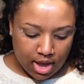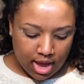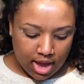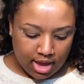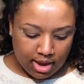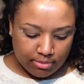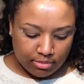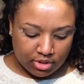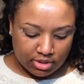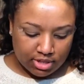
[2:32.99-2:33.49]

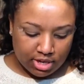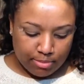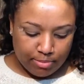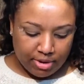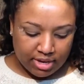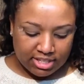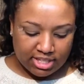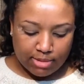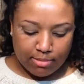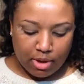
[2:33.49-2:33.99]
And I'm just going to
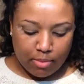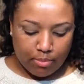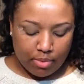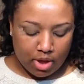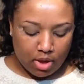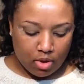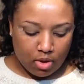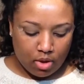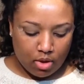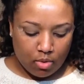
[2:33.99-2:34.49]
pick some up
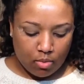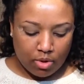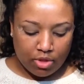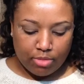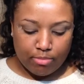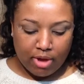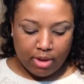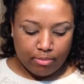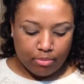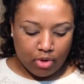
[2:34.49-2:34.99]

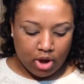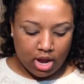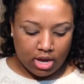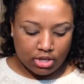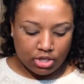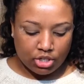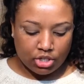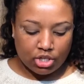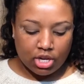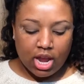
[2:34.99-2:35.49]
with my
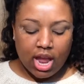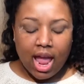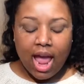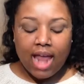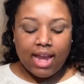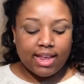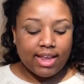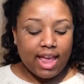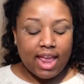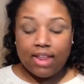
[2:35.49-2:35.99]
brush.
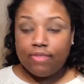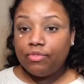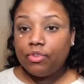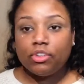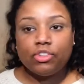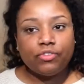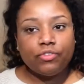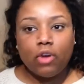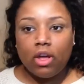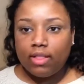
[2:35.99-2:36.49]
And again, if
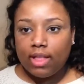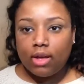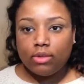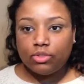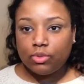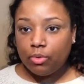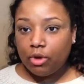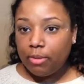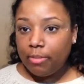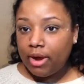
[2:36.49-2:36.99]
there's fallout,
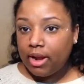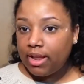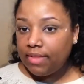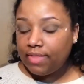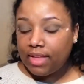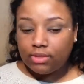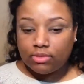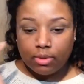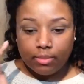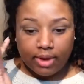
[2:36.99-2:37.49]
don't worry about it.
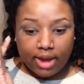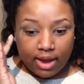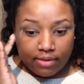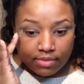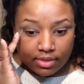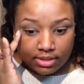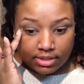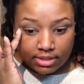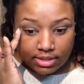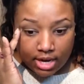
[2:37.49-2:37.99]
That's why we have
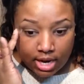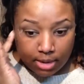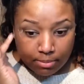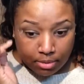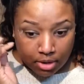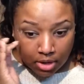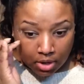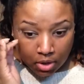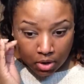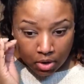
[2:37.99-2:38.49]
this tape
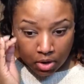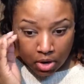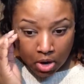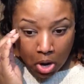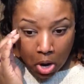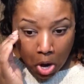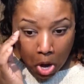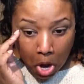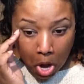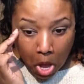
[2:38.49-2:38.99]
here.